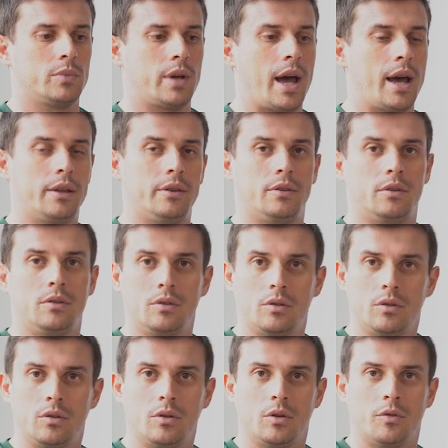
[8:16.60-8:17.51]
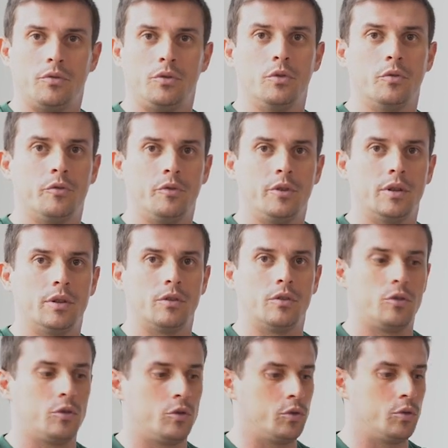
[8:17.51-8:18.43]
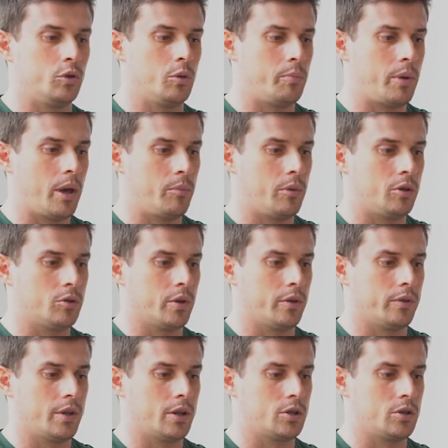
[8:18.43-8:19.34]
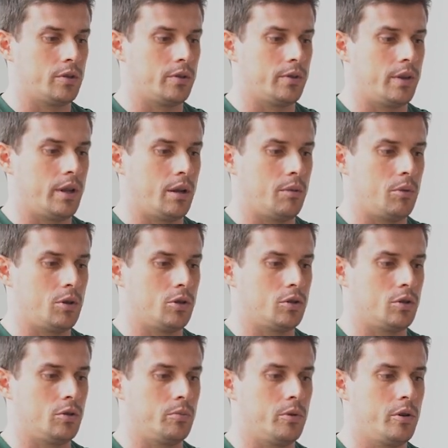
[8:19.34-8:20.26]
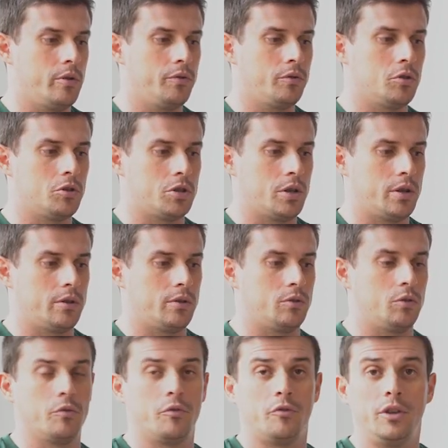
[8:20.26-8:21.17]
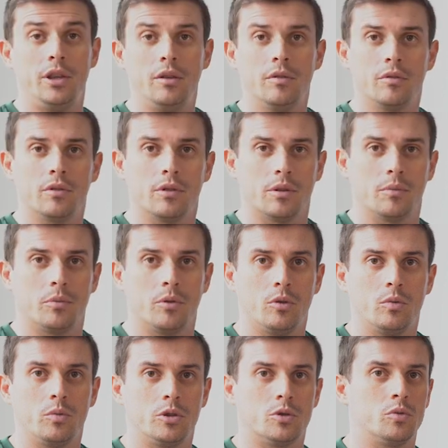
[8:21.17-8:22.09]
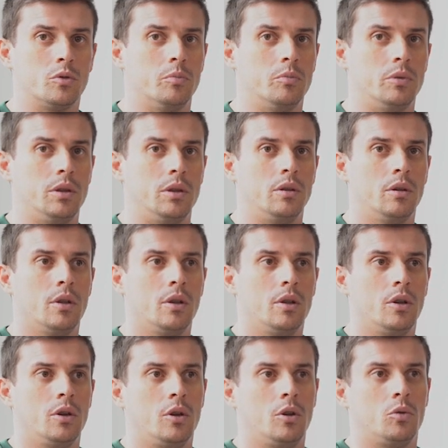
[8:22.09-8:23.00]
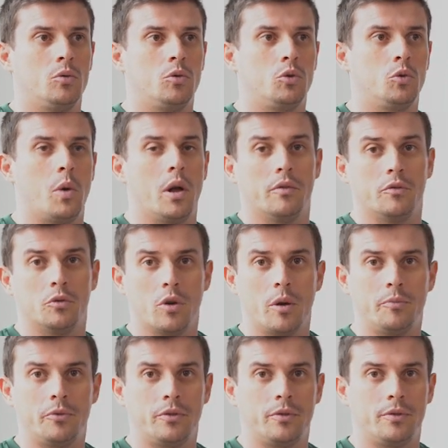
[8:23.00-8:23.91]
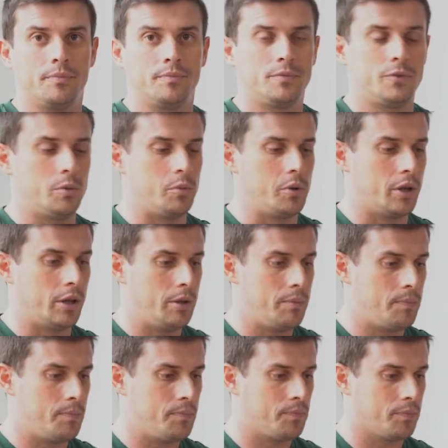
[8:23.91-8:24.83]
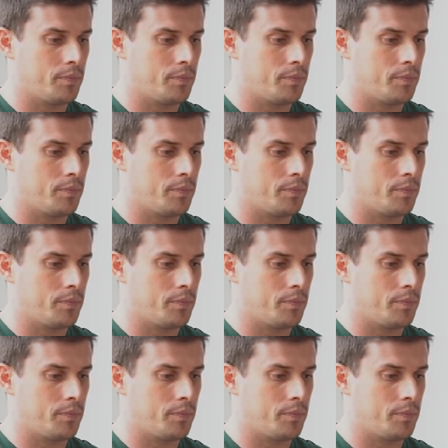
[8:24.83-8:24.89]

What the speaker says: add a few fields to the payment transactions that I mentioned above, such as the fee, for example, which would be 12 drops typically,